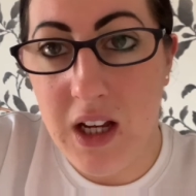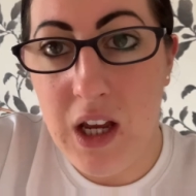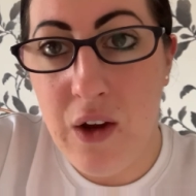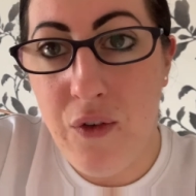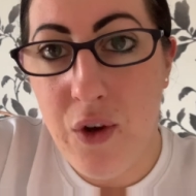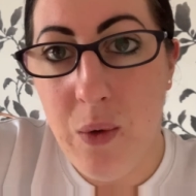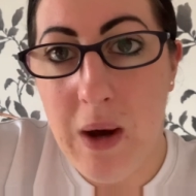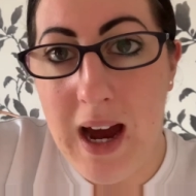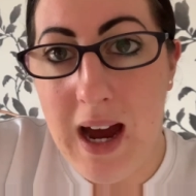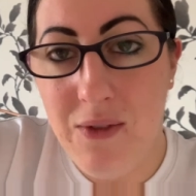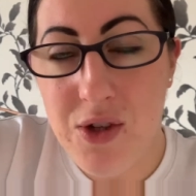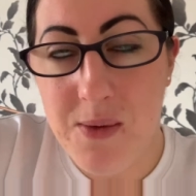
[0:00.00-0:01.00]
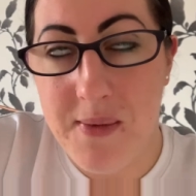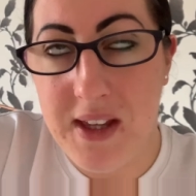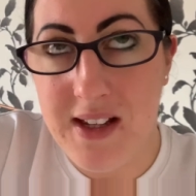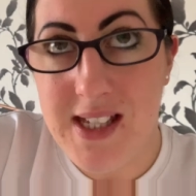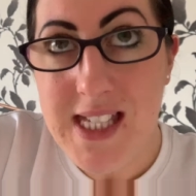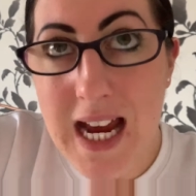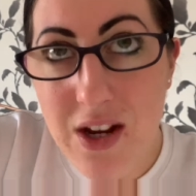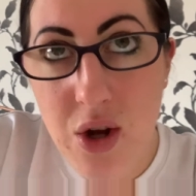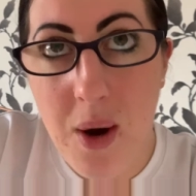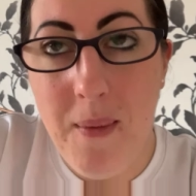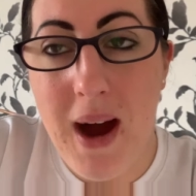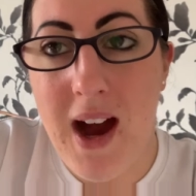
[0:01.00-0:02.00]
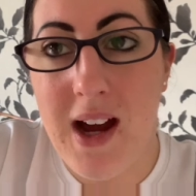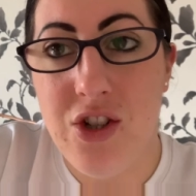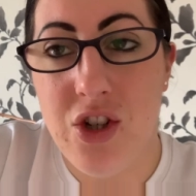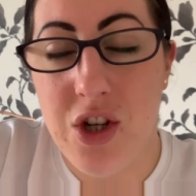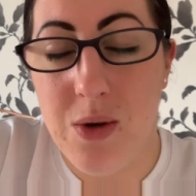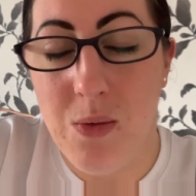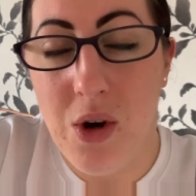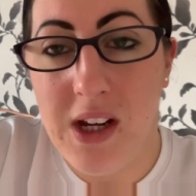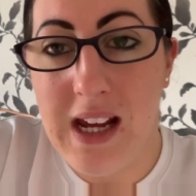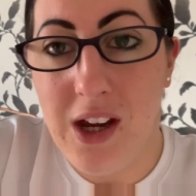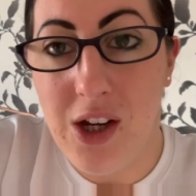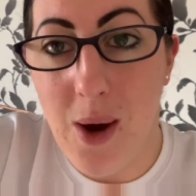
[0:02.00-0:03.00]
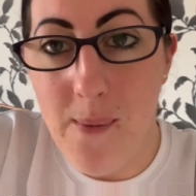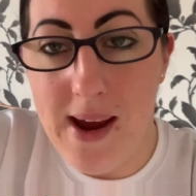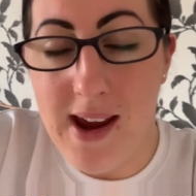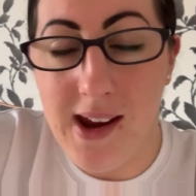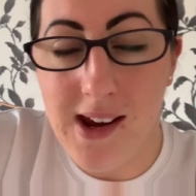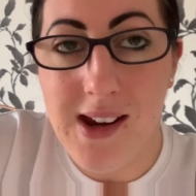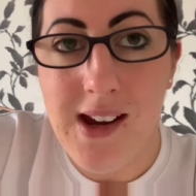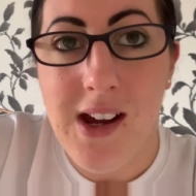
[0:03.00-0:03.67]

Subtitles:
If you have something set in your mind and you want to get going,